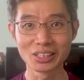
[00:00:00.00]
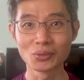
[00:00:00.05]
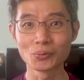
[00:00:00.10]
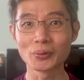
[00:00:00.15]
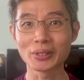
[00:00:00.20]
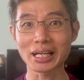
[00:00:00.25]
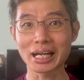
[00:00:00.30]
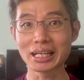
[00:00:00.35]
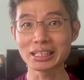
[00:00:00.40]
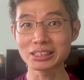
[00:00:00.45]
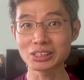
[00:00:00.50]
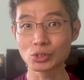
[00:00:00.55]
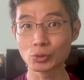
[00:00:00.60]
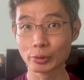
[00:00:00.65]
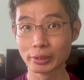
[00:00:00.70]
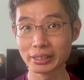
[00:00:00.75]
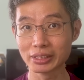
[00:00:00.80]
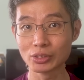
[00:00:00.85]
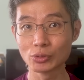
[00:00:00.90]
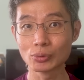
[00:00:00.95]
we can't
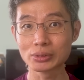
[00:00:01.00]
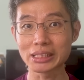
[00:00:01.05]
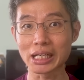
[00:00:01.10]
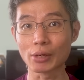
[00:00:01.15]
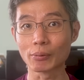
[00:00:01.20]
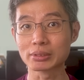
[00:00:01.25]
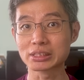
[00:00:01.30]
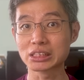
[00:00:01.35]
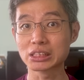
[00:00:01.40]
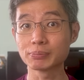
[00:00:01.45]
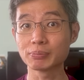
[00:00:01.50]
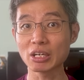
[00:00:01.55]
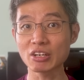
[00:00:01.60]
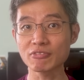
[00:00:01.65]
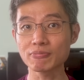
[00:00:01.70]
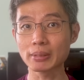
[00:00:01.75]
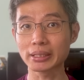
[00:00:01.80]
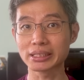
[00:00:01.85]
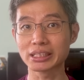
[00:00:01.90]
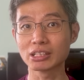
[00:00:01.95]
really use our
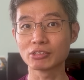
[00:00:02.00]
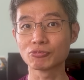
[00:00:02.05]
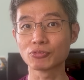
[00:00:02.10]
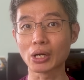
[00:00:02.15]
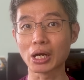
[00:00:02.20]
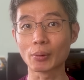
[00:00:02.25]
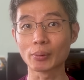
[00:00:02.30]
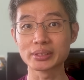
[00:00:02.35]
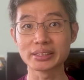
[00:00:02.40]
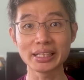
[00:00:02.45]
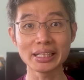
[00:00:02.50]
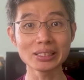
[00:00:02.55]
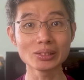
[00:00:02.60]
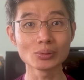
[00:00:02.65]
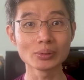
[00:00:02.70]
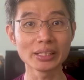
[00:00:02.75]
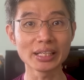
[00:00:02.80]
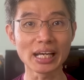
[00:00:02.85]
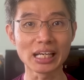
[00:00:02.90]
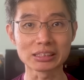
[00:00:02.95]
CPF money for our
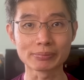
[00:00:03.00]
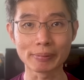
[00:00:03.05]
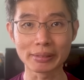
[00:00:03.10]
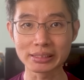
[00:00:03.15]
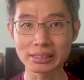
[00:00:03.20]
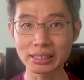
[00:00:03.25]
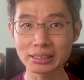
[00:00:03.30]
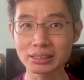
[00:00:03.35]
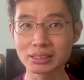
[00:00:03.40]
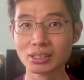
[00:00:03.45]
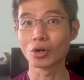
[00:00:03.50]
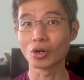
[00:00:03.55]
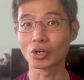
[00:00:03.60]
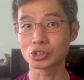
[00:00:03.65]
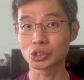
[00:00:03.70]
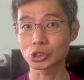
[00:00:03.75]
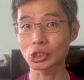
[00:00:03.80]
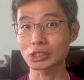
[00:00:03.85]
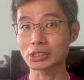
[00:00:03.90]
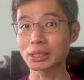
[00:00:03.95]
day-to-day expenses or
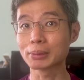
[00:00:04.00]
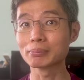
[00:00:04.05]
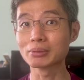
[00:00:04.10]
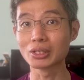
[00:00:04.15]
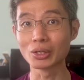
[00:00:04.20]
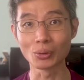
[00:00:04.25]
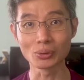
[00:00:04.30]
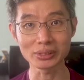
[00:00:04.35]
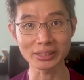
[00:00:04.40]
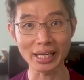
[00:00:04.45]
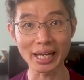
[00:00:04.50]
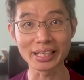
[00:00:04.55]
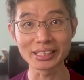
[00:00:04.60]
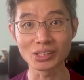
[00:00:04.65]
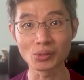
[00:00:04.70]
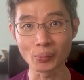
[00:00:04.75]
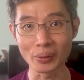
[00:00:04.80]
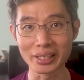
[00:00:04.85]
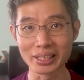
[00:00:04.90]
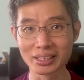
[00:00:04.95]
short-term goals
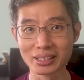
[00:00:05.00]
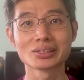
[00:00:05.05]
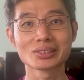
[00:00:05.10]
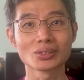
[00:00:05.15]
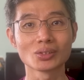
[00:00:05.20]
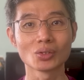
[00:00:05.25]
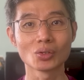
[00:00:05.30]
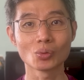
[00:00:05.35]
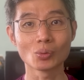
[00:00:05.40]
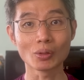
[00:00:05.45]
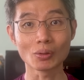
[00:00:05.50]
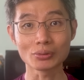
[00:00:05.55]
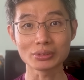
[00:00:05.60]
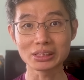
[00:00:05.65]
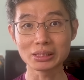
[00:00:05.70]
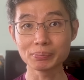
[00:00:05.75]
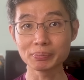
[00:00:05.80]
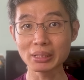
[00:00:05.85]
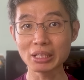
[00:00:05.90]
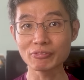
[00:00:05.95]
anyway. So while
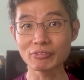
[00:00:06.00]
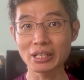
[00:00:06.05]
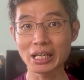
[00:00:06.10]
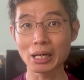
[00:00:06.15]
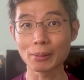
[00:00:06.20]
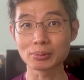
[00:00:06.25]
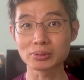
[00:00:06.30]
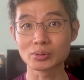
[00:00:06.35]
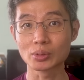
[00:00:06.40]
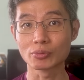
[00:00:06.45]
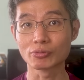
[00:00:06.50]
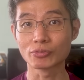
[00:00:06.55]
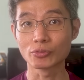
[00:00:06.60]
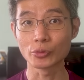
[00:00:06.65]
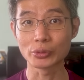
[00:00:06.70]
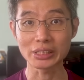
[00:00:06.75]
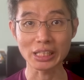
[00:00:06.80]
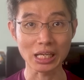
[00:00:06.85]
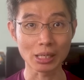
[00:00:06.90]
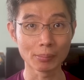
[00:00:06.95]
CPF helps with
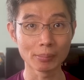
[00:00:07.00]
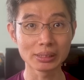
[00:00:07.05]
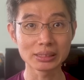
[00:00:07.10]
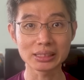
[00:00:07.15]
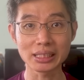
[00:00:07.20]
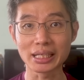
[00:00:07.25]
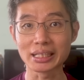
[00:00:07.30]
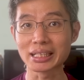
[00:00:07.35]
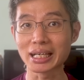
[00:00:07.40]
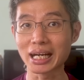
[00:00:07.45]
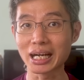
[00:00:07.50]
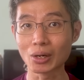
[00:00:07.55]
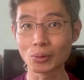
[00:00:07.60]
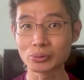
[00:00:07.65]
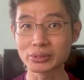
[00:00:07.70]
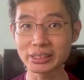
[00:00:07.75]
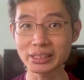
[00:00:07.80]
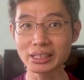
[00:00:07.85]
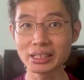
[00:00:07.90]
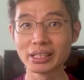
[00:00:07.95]
retirement and
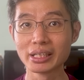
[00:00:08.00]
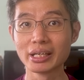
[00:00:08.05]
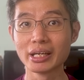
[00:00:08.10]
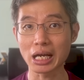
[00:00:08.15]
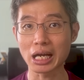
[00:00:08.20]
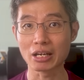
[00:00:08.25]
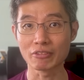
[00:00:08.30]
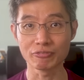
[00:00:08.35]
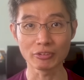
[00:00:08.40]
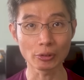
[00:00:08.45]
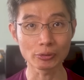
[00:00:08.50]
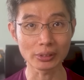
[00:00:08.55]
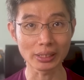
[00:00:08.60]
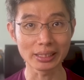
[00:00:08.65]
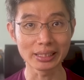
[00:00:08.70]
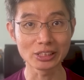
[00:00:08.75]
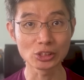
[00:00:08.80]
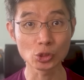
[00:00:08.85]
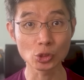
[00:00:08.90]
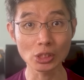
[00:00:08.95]
housing, I felt
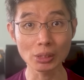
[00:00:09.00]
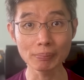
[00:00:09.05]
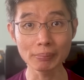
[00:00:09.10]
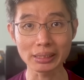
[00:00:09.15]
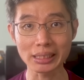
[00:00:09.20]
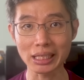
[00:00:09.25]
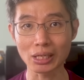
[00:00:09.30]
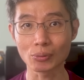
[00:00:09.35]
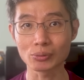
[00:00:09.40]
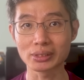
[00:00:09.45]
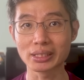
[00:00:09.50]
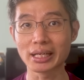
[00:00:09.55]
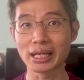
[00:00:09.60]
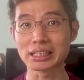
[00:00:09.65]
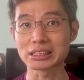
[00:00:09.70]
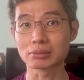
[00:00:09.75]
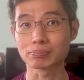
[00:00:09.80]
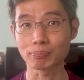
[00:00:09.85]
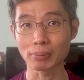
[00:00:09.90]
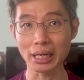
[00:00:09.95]
that it shouldn't be counted
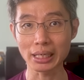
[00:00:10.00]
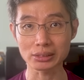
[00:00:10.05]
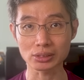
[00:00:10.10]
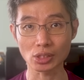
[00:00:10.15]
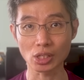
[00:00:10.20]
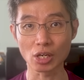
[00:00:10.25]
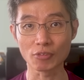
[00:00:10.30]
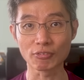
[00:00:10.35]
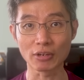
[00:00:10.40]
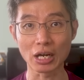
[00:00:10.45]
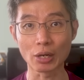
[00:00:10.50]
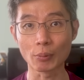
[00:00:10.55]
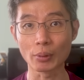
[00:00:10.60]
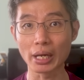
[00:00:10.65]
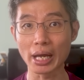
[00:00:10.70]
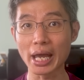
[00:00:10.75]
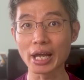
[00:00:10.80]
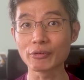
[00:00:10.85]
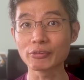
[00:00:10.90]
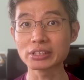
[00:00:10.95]
as part of our
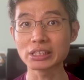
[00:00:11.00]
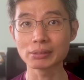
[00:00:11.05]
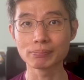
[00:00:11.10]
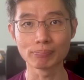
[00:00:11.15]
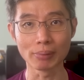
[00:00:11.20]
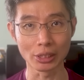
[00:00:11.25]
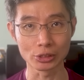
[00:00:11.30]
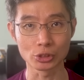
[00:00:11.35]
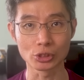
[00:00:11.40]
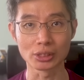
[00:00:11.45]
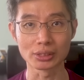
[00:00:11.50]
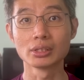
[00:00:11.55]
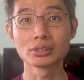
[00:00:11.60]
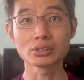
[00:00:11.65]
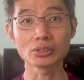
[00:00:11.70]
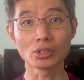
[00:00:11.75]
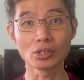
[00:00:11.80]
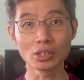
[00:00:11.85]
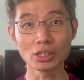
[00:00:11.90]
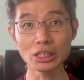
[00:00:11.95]
everyday budget.
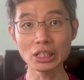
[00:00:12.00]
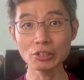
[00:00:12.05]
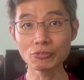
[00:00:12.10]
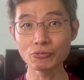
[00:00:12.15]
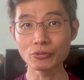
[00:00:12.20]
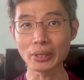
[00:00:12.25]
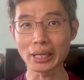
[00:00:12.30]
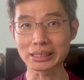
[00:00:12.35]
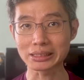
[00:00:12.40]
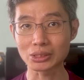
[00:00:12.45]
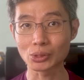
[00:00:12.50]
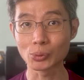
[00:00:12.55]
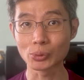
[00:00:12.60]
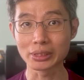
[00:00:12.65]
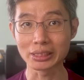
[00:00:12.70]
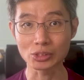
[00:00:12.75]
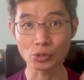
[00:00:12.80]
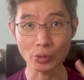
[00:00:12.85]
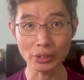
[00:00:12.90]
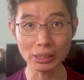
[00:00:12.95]
So if we exclude
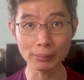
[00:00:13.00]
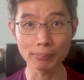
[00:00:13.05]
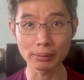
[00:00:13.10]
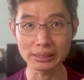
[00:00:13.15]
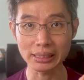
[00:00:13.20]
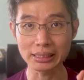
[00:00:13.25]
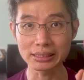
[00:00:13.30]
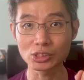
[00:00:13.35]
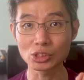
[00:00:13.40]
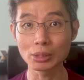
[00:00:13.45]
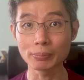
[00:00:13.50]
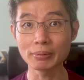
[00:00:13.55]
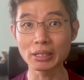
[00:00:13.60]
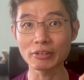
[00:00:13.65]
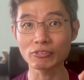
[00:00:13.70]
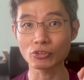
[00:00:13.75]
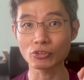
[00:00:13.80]
the 20% CPF